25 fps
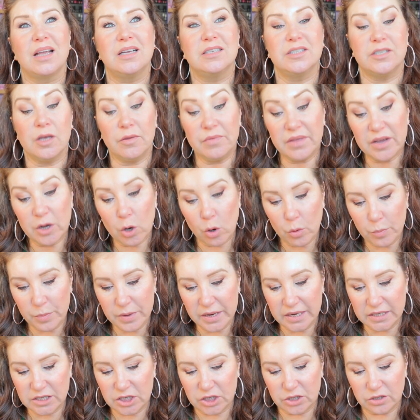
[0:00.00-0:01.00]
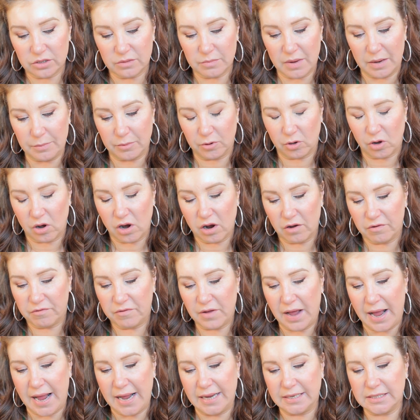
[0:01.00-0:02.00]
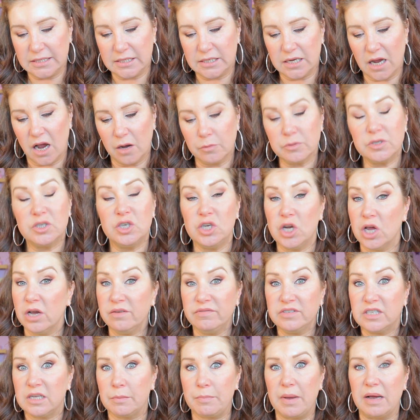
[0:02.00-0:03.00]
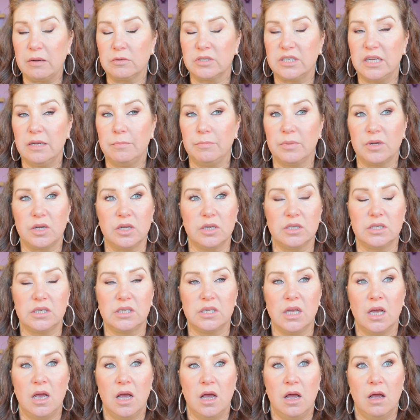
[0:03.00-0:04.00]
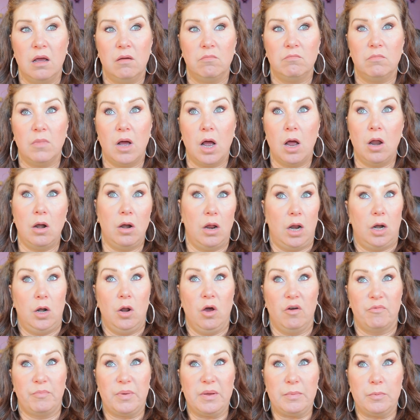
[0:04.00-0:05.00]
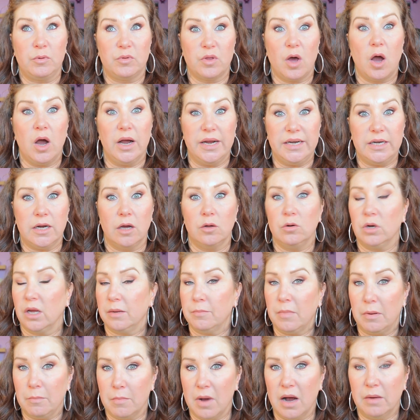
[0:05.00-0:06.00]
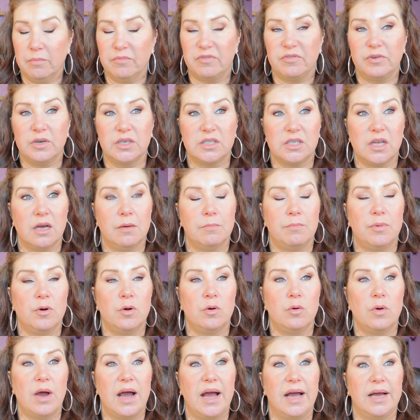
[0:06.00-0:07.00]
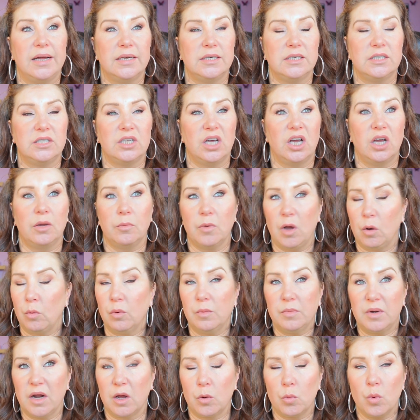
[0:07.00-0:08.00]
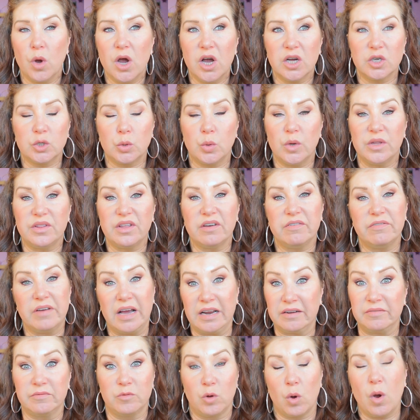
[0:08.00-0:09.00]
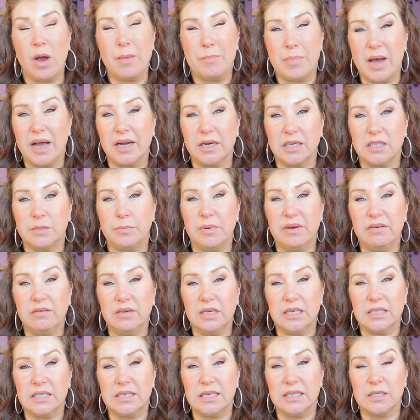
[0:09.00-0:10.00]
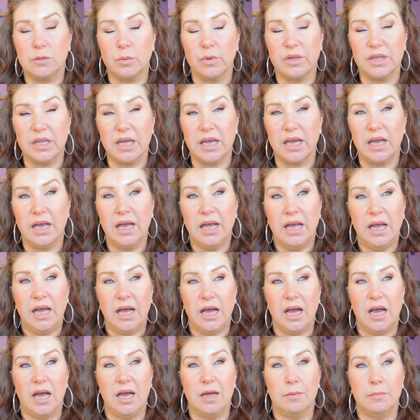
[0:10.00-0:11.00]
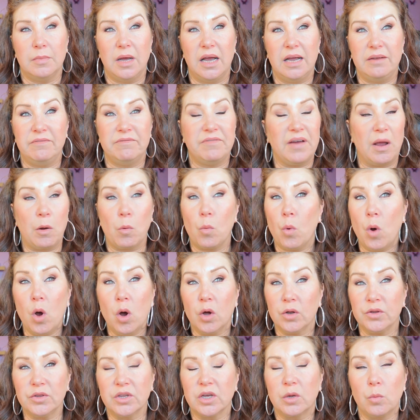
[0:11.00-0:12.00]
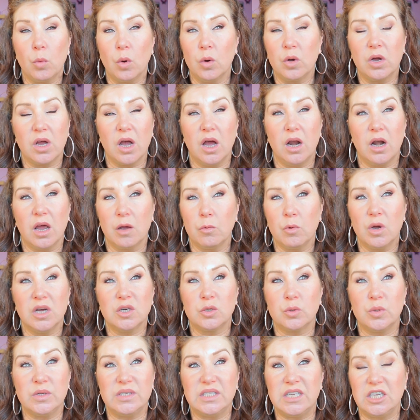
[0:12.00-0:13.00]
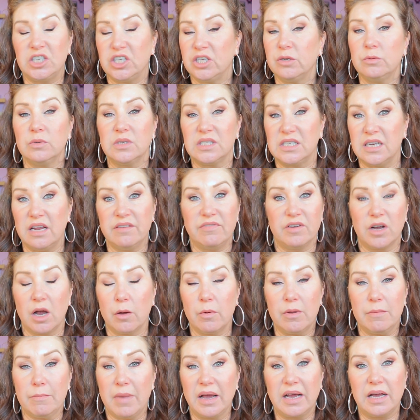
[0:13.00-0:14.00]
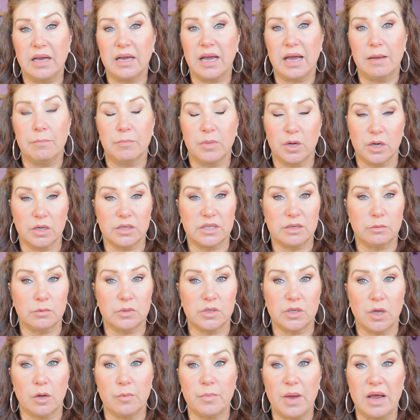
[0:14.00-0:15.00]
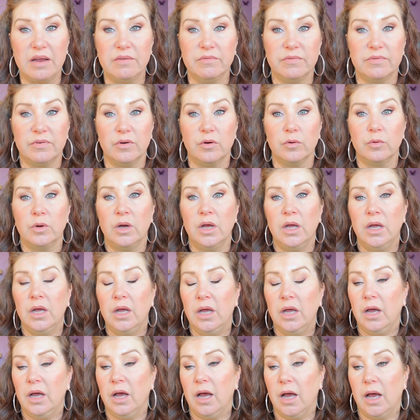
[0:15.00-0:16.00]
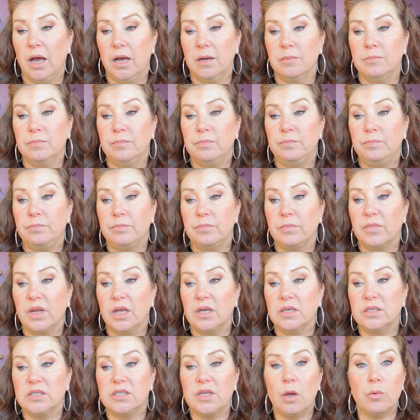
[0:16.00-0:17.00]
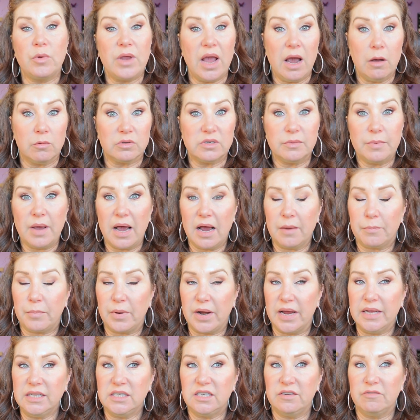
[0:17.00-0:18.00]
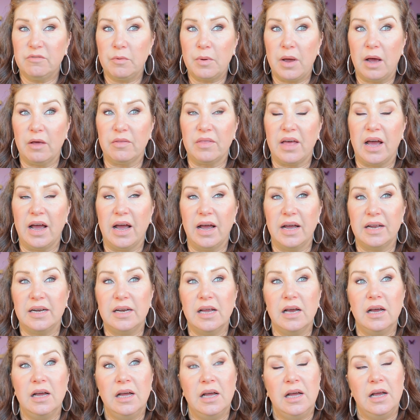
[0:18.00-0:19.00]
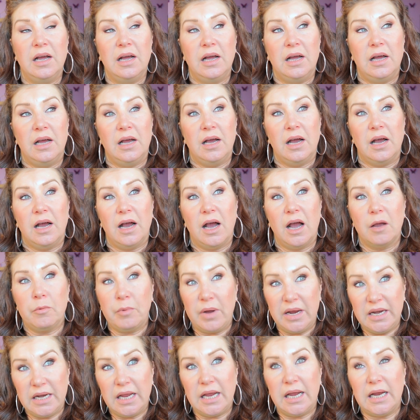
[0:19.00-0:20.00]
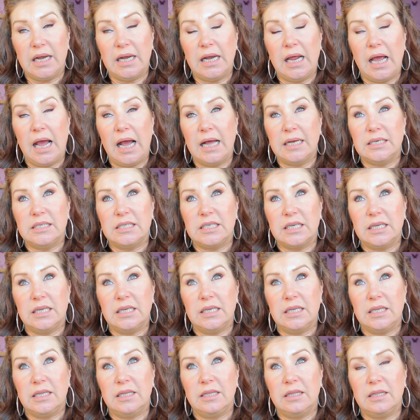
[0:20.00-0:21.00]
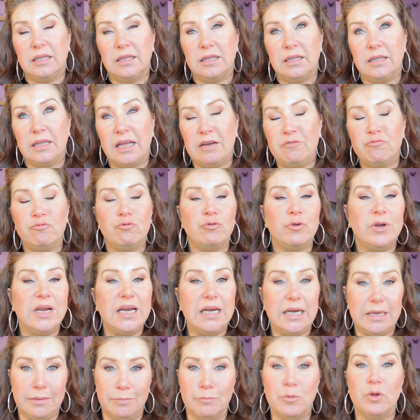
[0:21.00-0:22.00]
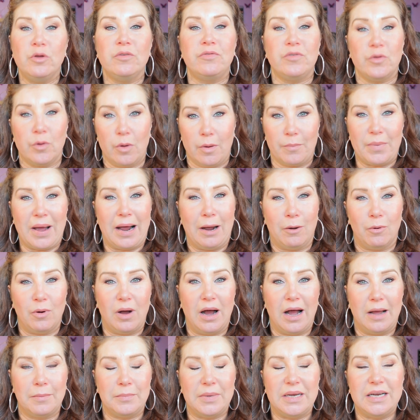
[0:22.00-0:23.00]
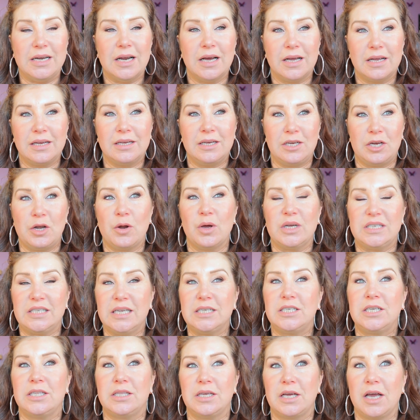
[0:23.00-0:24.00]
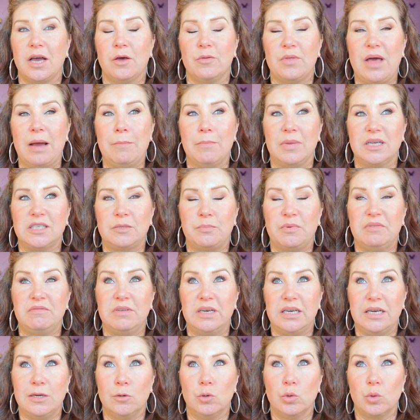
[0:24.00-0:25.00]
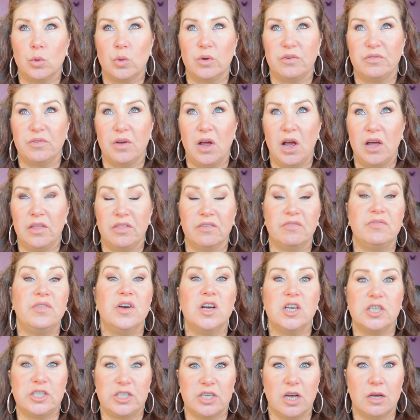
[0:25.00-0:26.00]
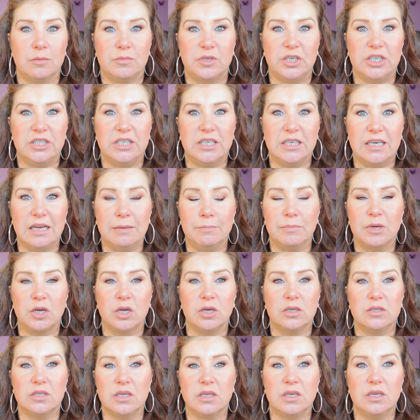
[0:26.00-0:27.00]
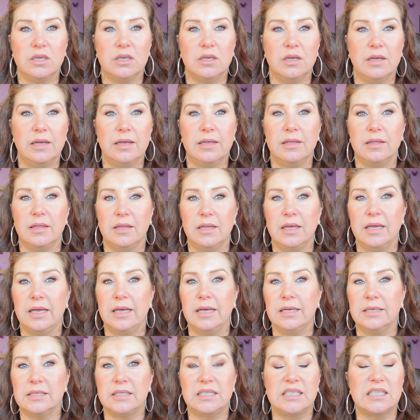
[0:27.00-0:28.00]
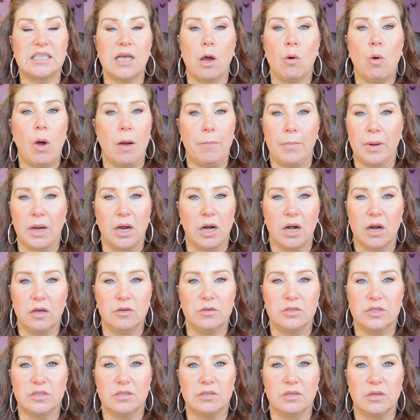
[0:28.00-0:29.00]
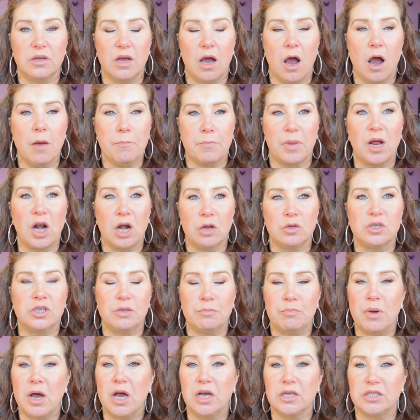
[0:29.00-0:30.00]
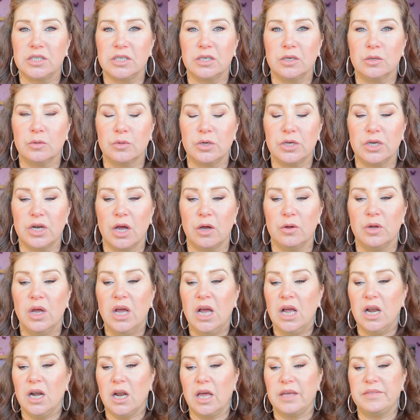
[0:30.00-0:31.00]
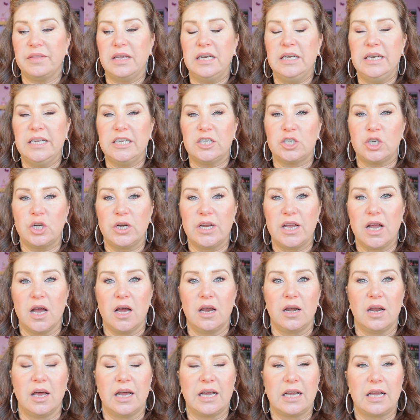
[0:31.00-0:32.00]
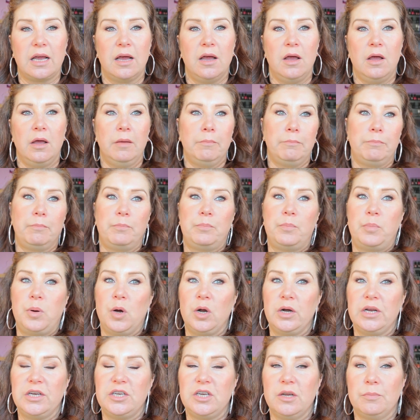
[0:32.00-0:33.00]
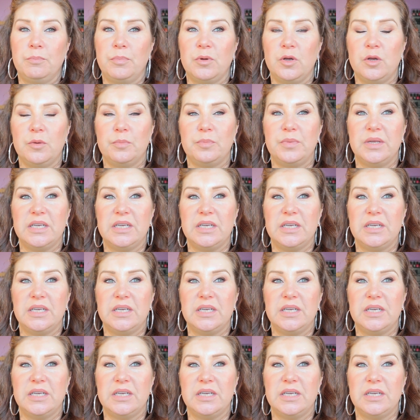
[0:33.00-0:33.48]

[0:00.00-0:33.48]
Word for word: so they called me in to do the mammograph, and I was nervous about it because a lot of people that I know, like my mum, for example, and a, a woman I worked with, have had quite bad experiences with it. Um, in fact, one, the one girl I worked with said she was never going back again because it was so painful. Um, so yeah, I was a bit apprehensive about that. And I went in and they really move you about. I mean, I, you know, I said to the girl, that must be really awkward for her the first time she did it, because you, it's so up and close, up close and personal, you know, like they literally are like, pulling your boob